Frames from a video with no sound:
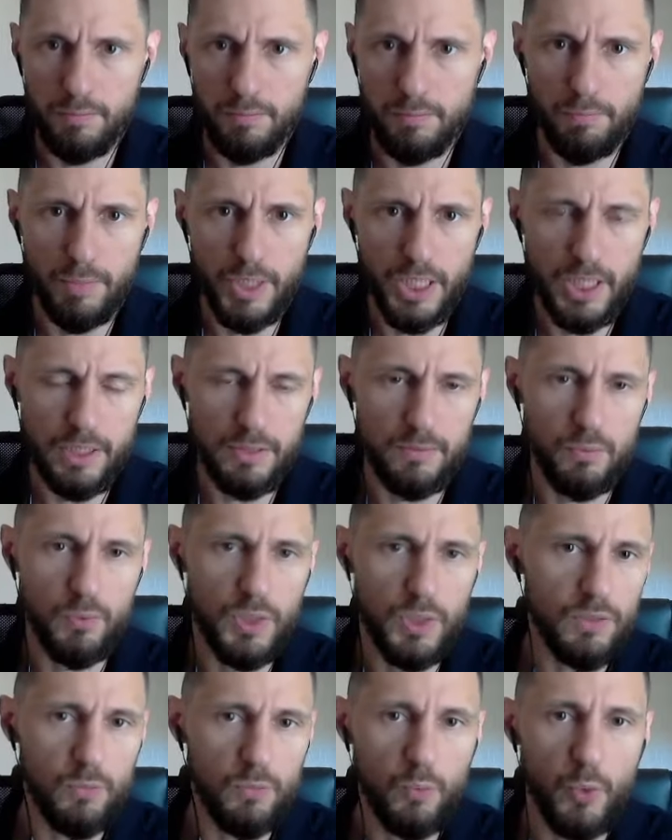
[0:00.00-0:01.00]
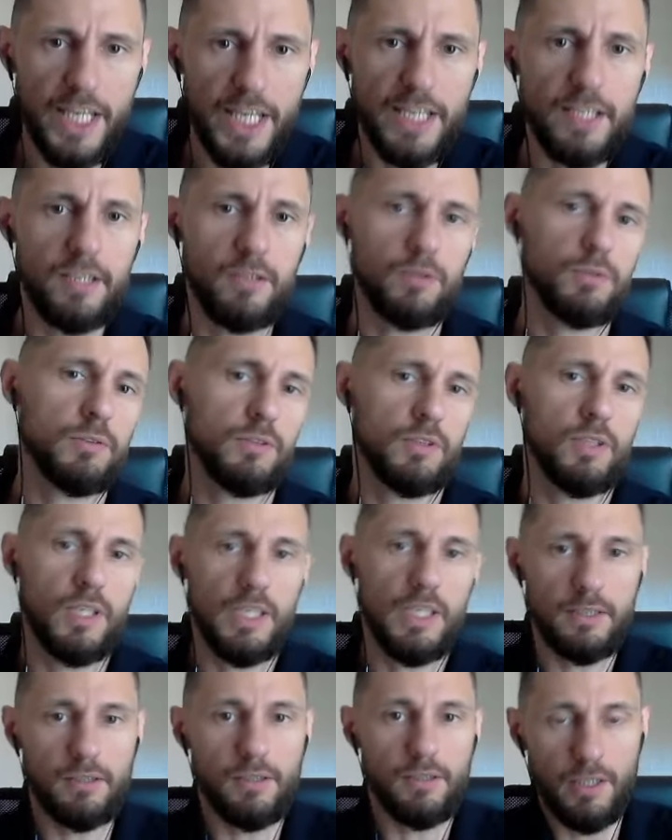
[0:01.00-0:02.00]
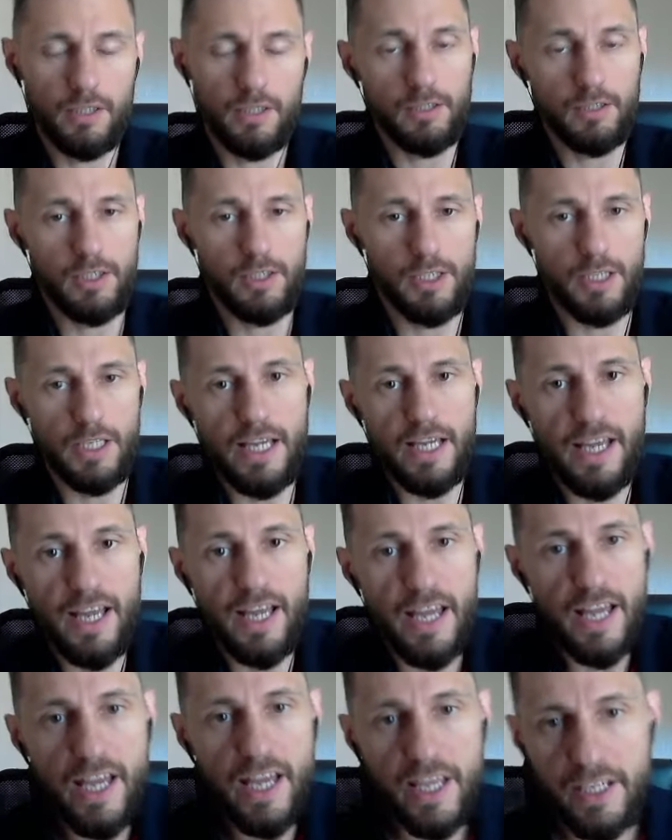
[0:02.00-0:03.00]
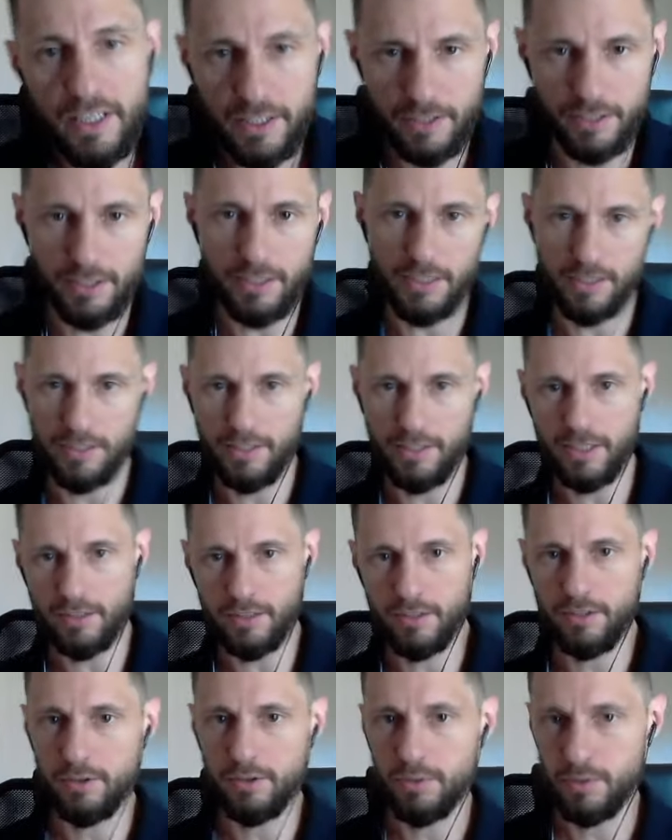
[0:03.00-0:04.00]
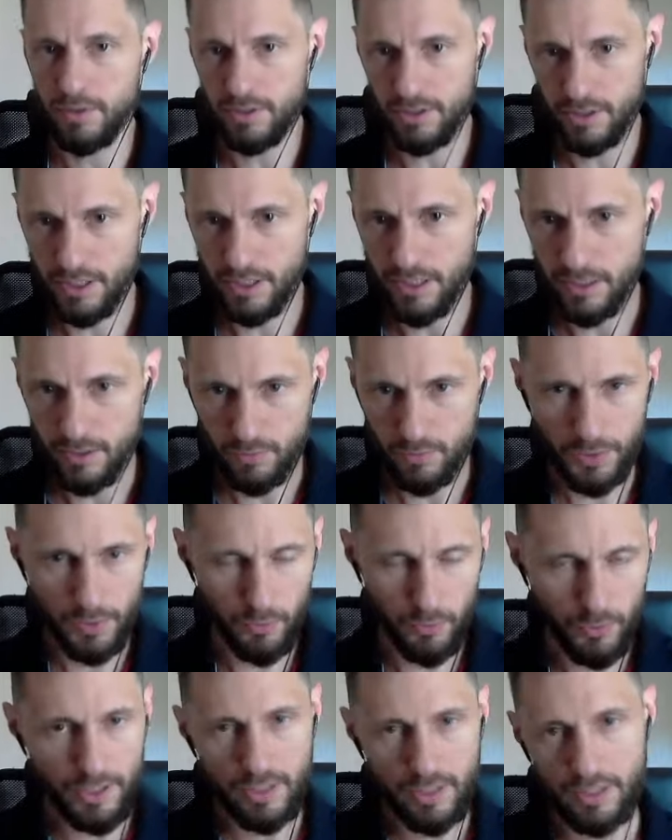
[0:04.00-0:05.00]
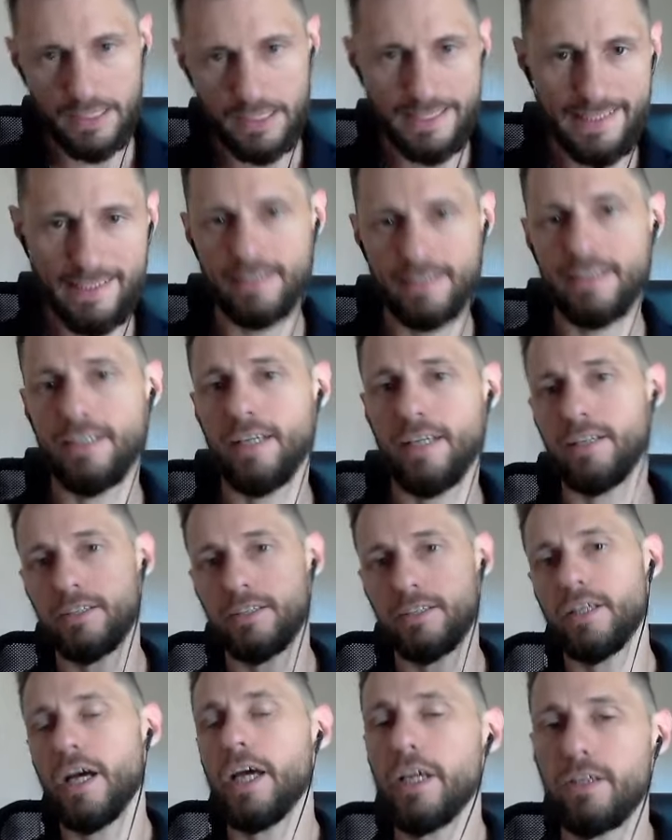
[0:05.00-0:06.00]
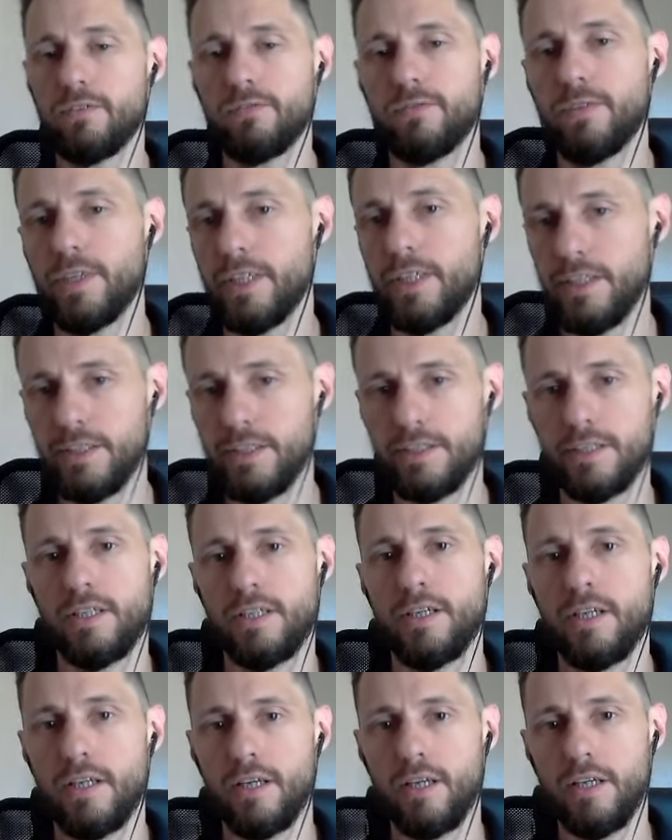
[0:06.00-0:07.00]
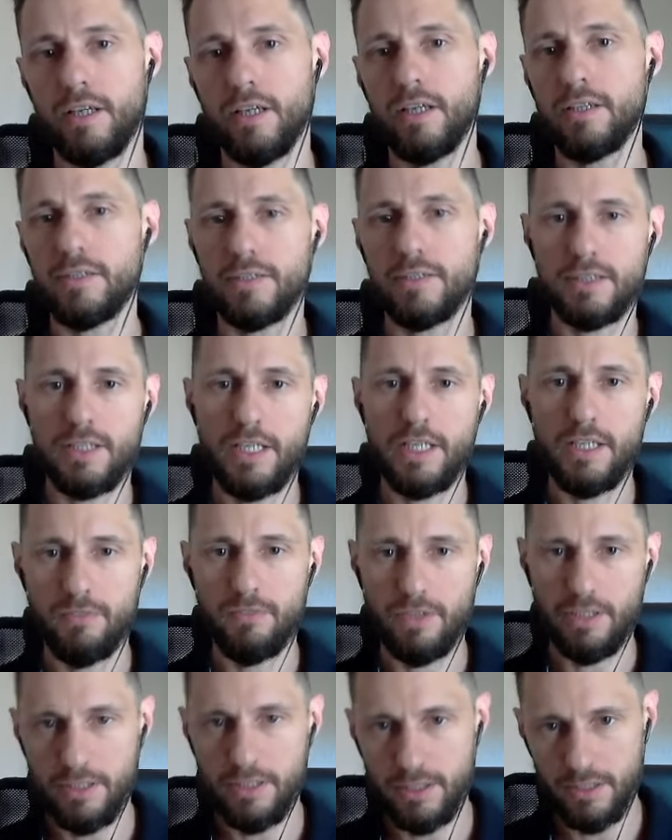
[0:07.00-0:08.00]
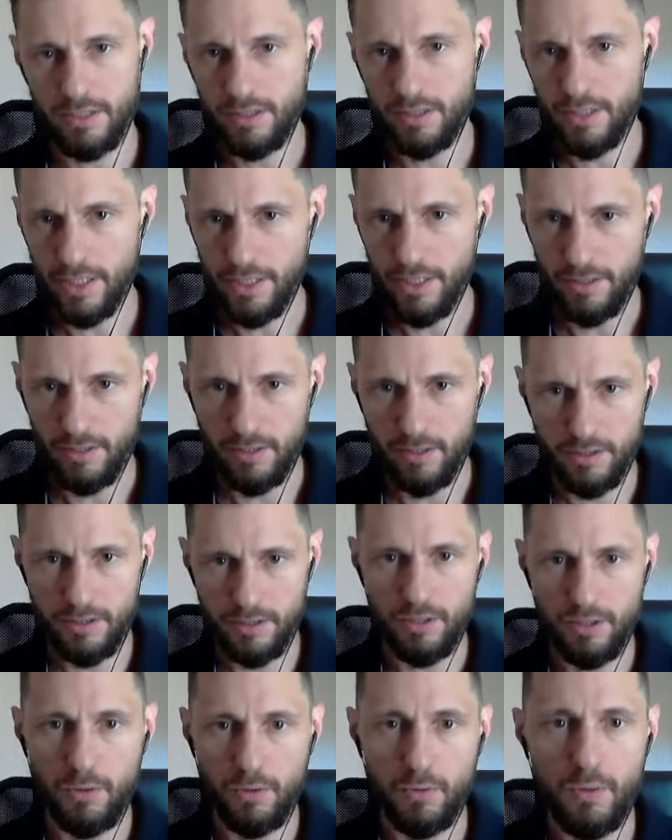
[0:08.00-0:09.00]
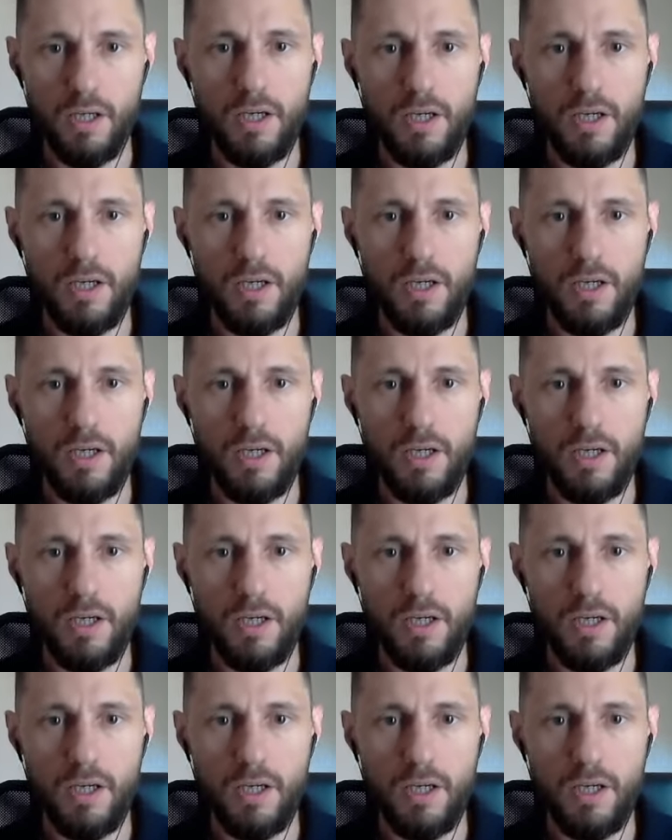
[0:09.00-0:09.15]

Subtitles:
But we're waiting on like literally anything that the user says. We want to get that entire phrase and save it as the data. So